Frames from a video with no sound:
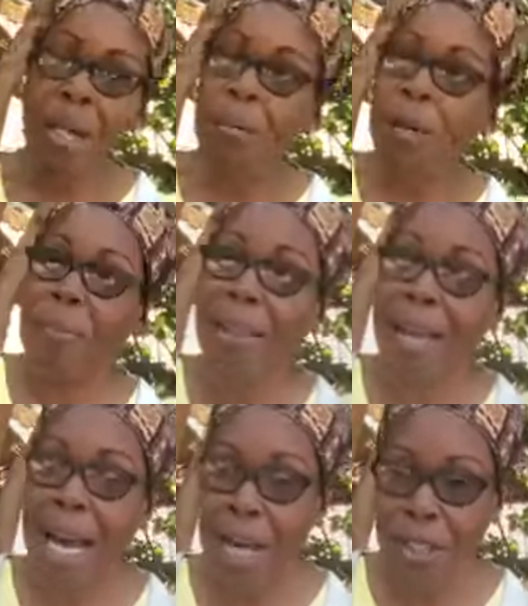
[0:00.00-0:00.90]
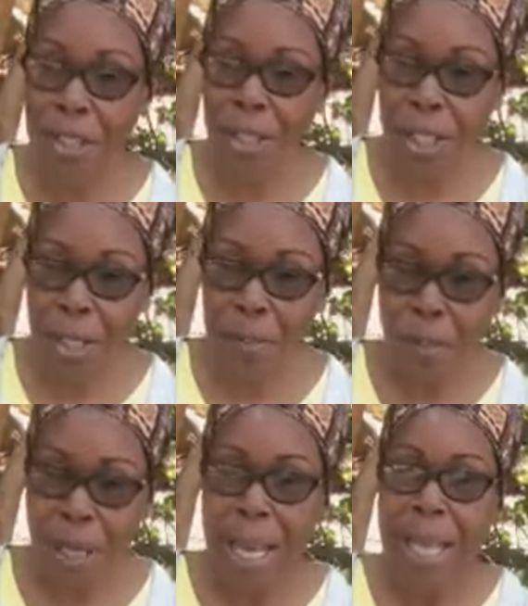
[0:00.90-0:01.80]
My brother, how did you come
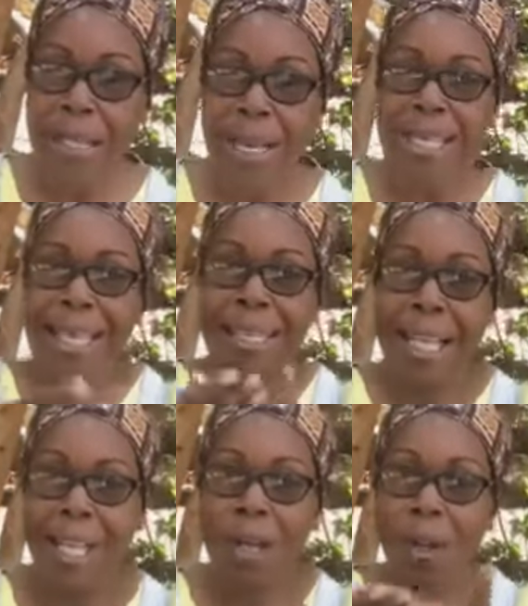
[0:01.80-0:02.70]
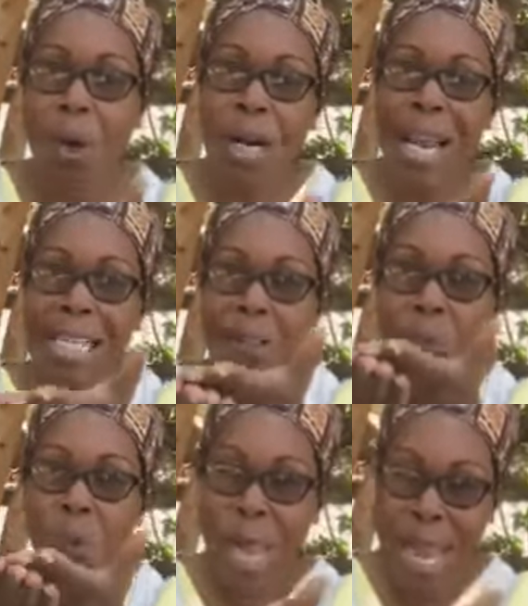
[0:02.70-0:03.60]
through that? So as I said, the Lord has
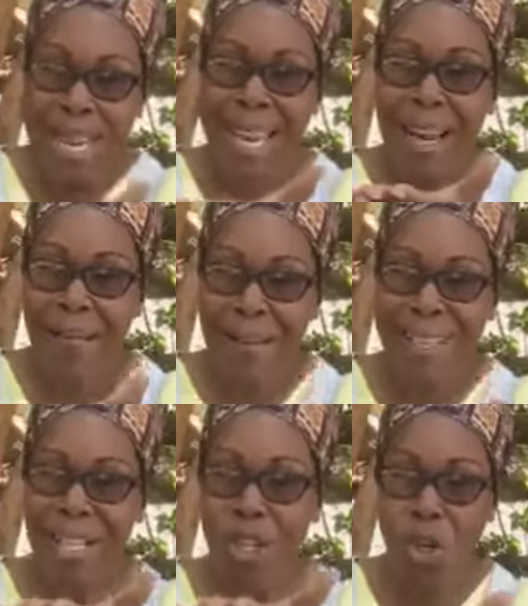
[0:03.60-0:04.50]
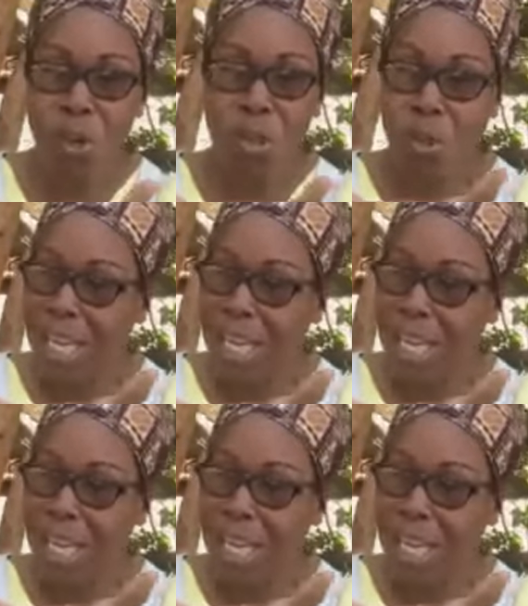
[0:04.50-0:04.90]
weighed everything you're going through.